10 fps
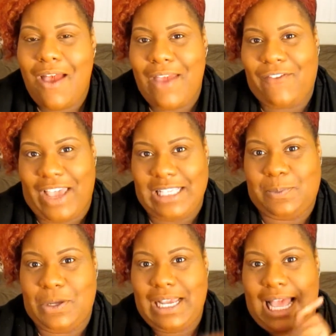
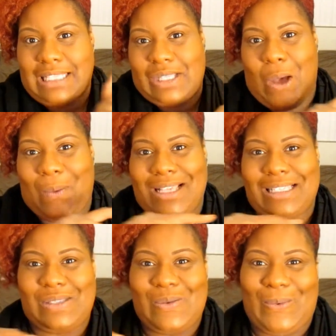Facebook, as always,
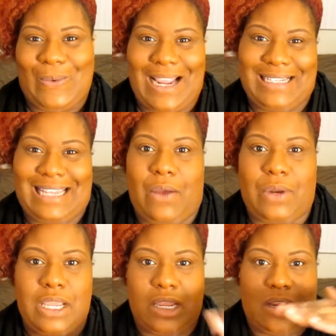is right down
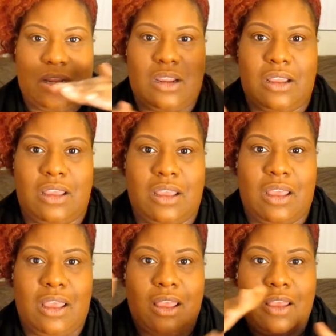here.
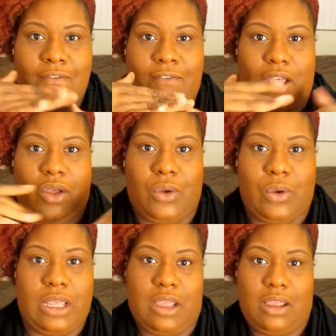
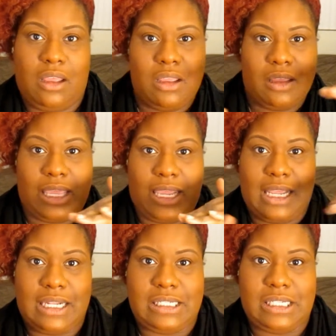Vogue. Get
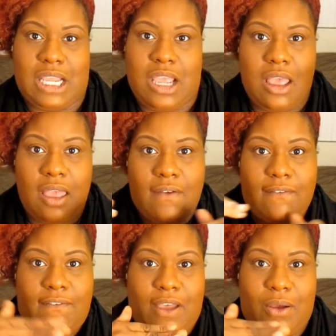it?
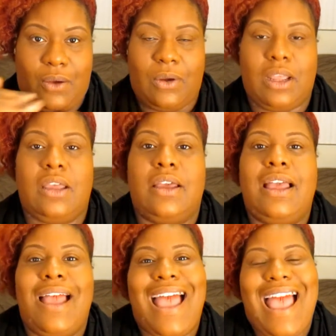Vogue.
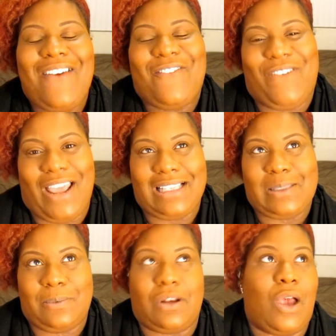
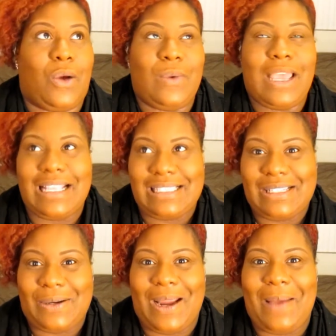
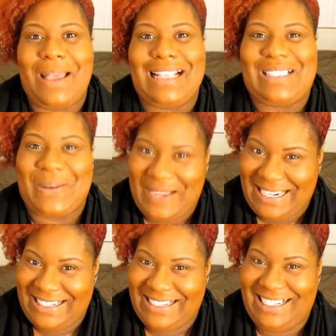Instagram and
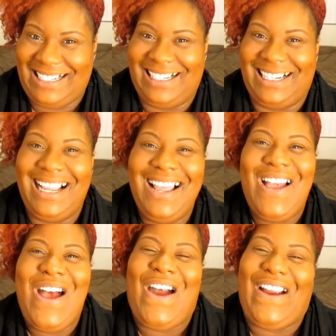Twitter
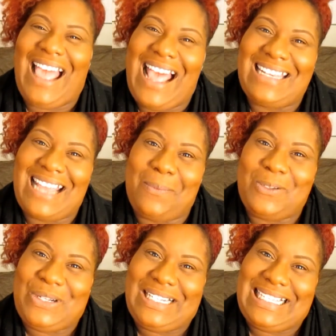are at
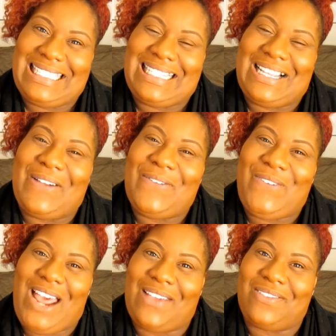
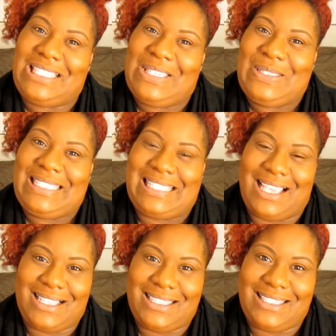
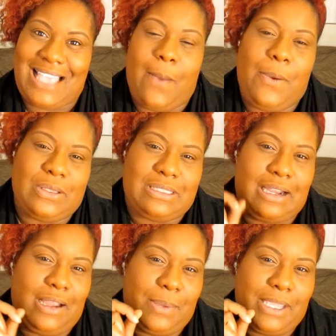Naturalista526. I'll post
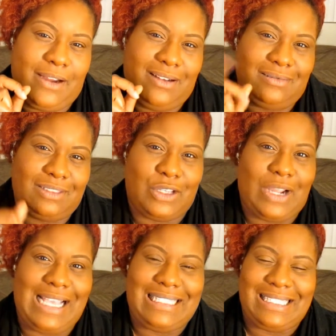that up here so you
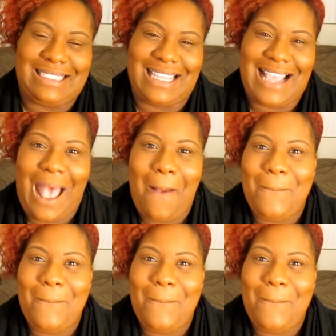guys can see that.